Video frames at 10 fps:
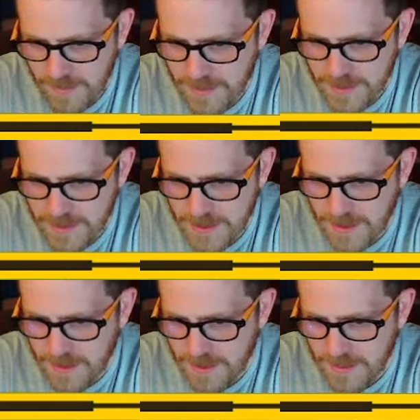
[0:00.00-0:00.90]

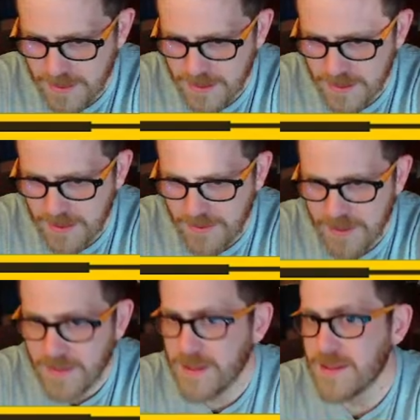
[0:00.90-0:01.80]
So, let's get
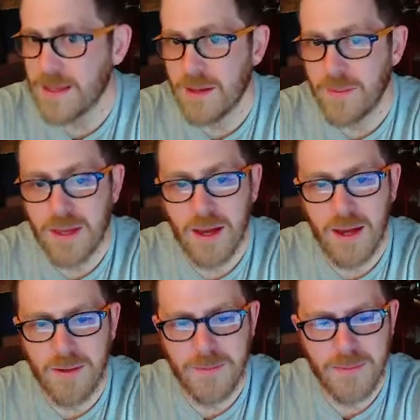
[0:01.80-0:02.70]
rid of this. There we
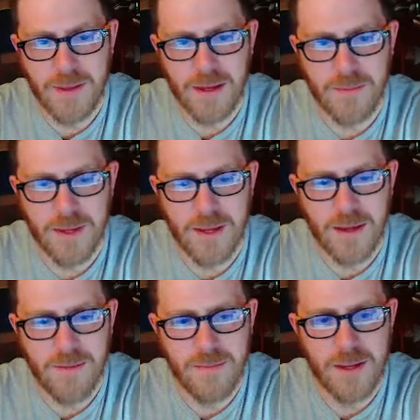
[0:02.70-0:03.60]
go. There we
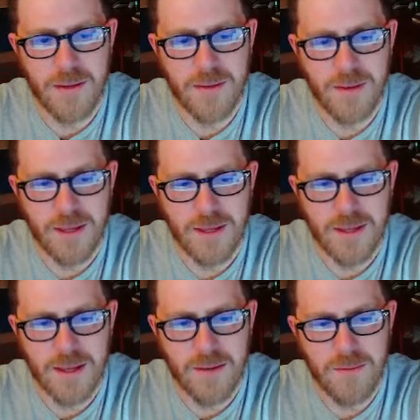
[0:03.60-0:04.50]
go. We are cooking
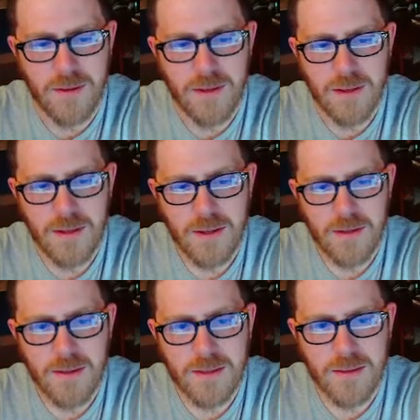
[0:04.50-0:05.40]
now.
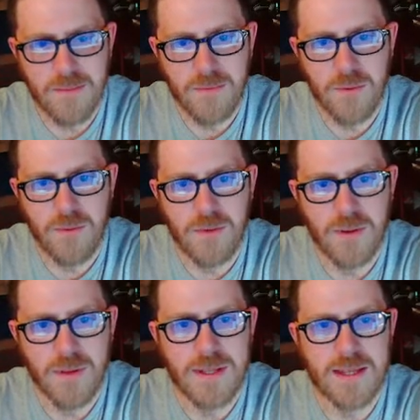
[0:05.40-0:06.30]
Get rid of all
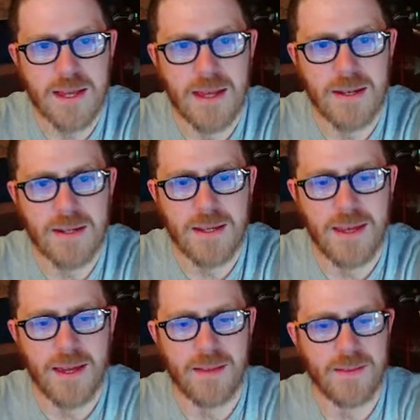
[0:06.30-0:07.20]
of this. And,
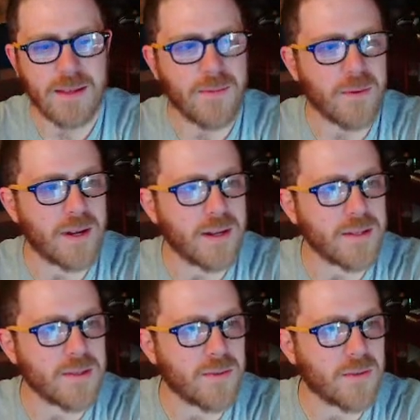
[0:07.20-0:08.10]
yeah, the
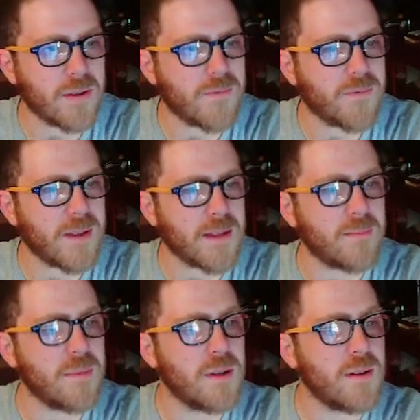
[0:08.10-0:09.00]
never-ending story.
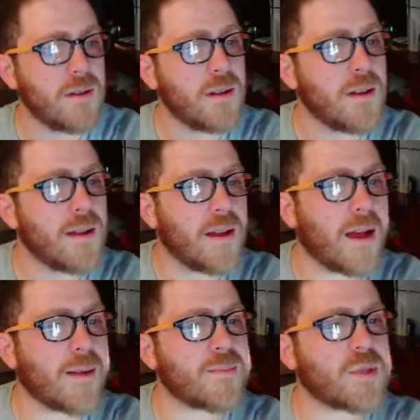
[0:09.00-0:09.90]
Film.
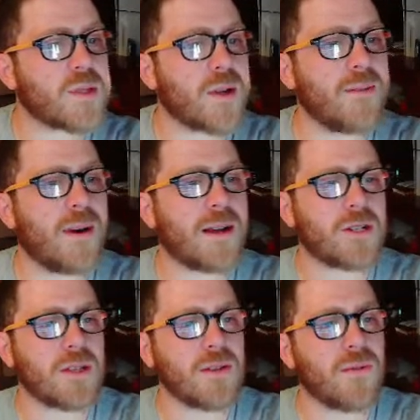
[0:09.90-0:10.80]
So
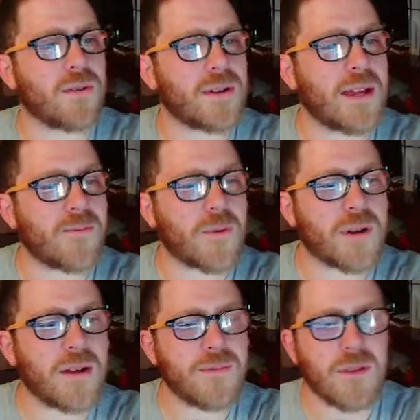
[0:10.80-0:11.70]
much lore, never
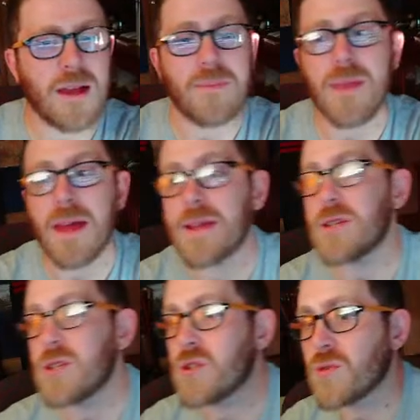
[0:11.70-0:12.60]
enough time. That
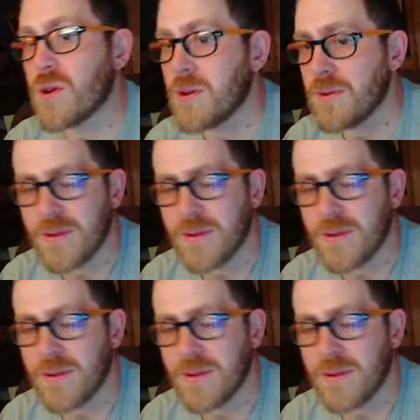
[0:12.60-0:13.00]
is true.